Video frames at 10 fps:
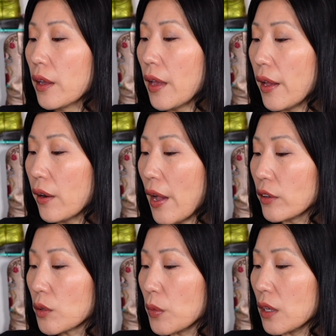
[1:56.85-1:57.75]
Hair
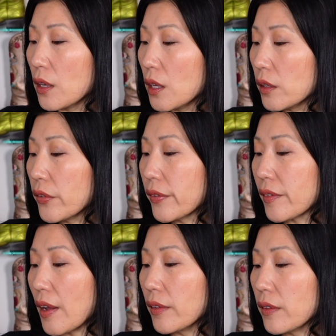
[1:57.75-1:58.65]
Alchemy Heatless
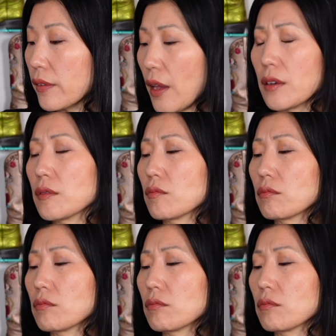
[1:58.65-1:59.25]
Styling Set.